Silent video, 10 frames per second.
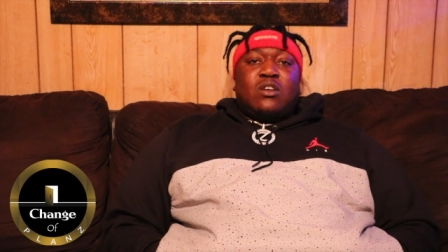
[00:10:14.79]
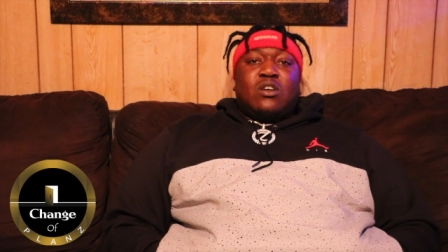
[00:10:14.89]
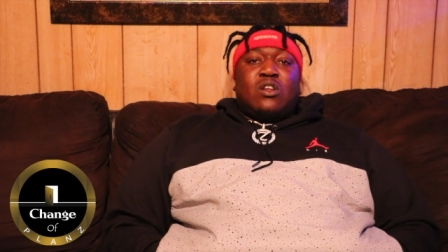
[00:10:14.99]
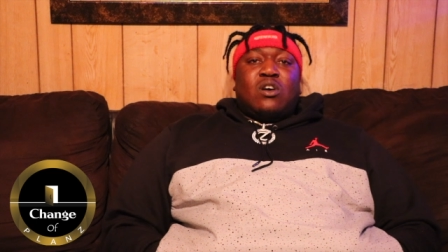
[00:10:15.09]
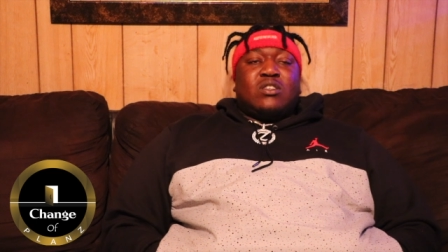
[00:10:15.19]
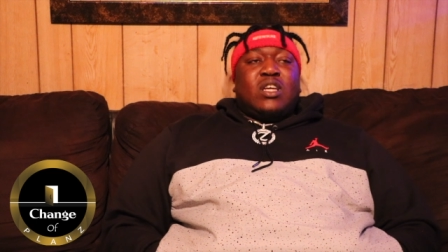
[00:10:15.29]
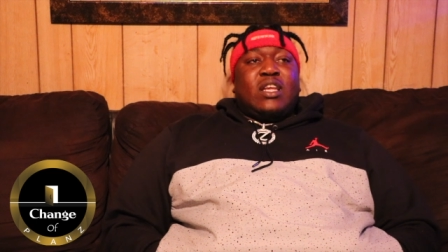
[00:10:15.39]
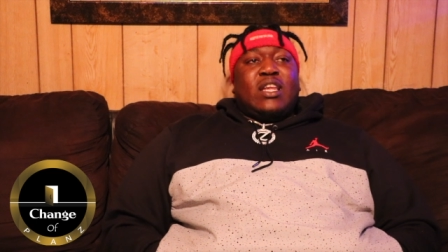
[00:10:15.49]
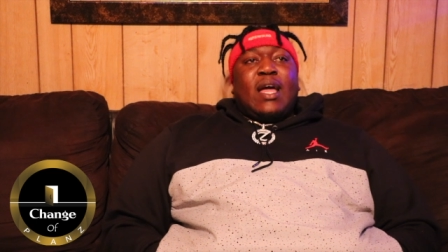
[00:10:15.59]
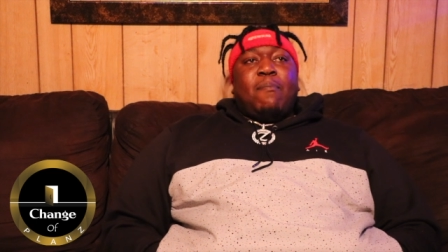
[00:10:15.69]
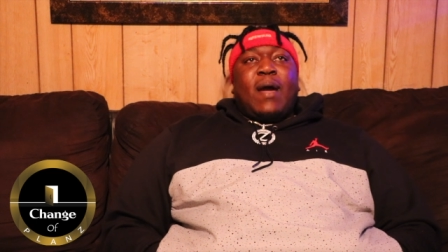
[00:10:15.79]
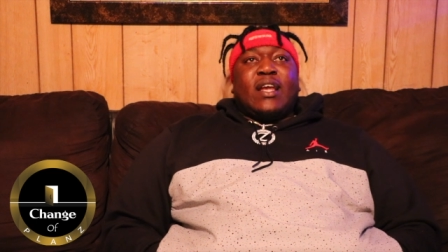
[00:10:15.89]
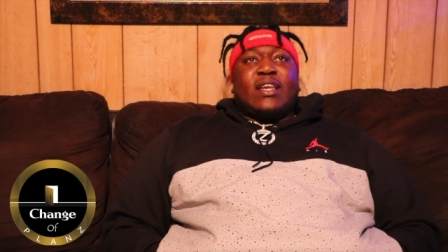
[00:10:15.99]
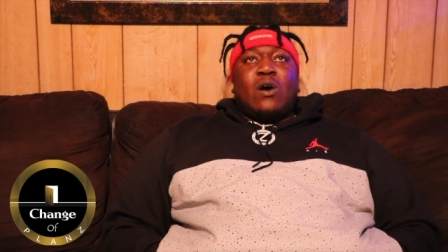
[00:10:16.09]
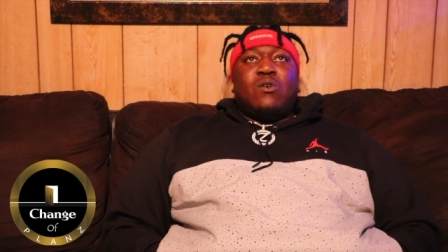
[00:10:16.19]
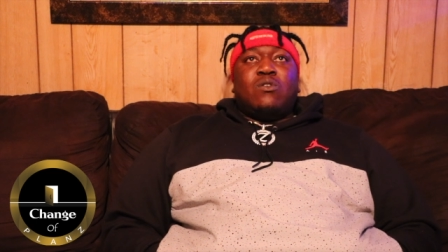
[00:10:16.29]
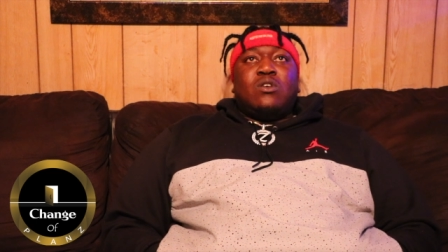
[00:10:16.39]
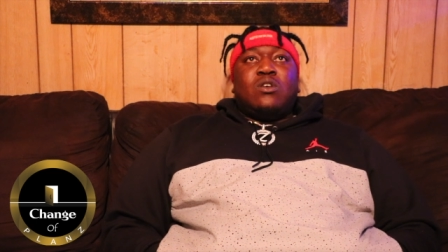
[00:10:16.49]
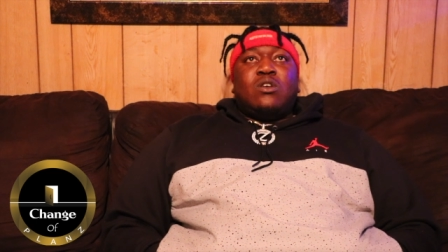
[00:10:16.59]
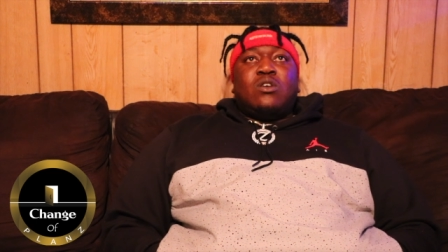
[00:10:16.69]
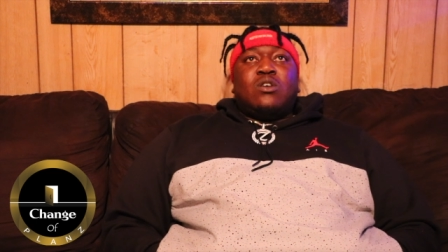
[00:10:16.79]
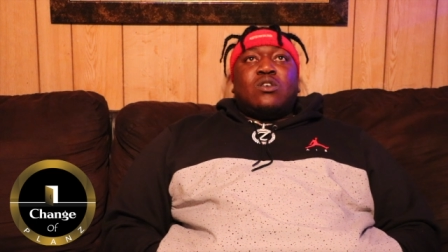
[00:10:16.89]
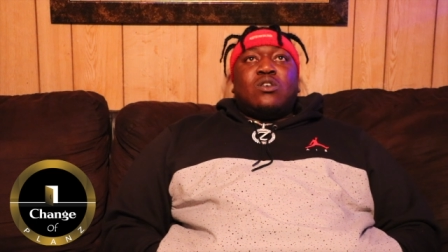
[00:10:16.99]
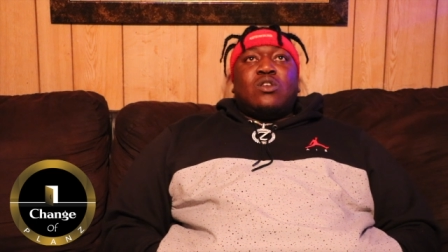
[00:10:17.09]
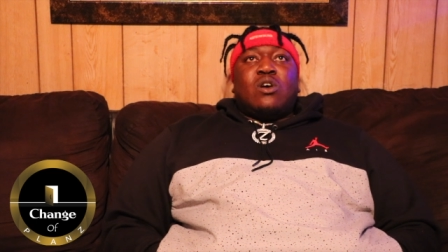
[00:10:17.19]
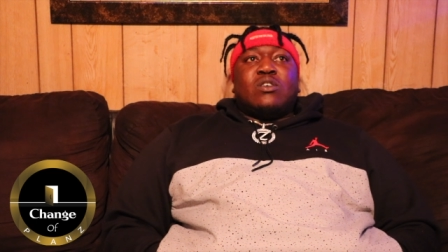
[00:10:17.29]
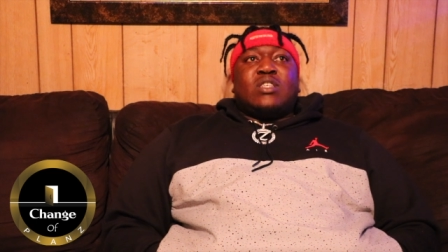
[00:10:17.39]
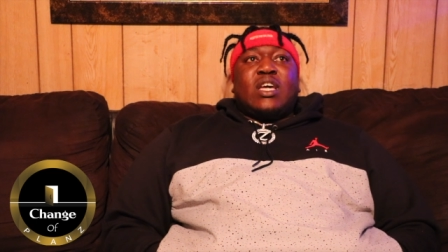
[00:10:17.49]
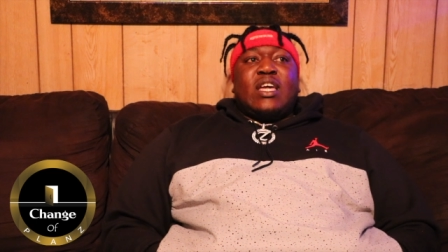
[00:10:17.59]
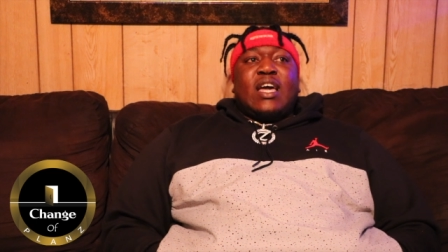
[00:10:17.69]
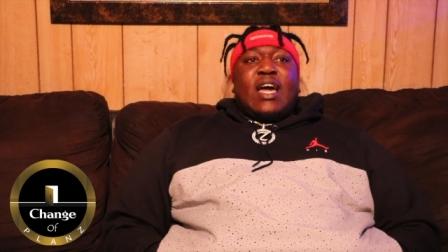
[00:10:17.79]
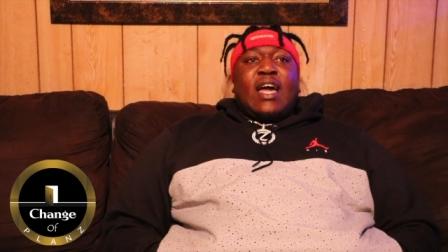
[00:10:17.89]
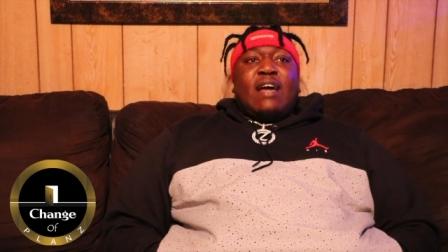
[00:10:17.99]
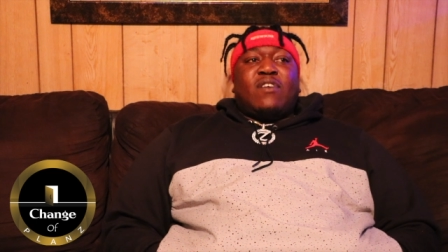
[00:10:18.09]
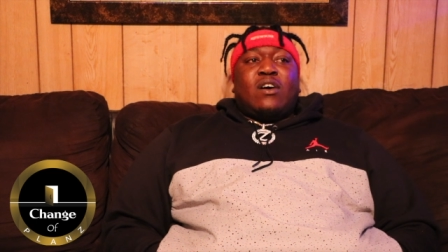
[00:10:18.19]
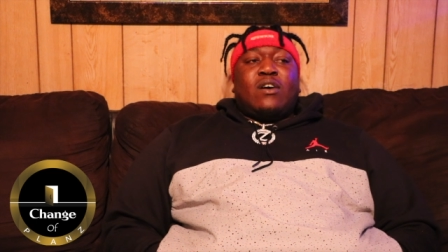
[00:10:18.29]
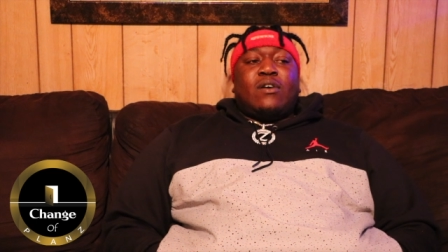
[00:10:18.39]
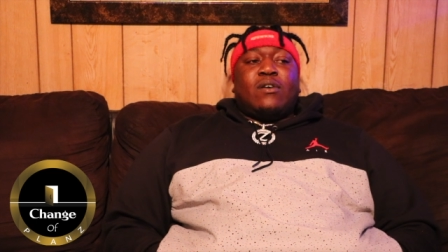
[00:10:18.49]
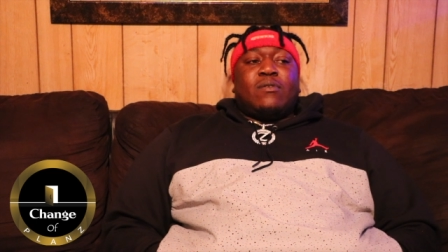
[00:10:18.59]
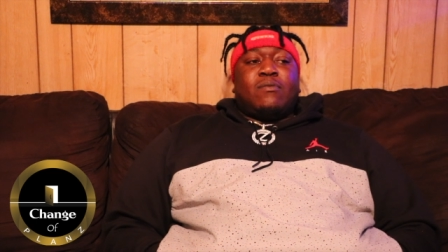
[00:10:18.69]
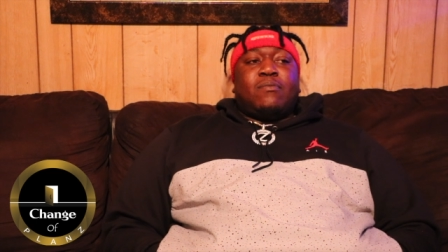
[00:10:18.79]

You know what I'm saying. Then back though, you know what I'm saying. He'll have um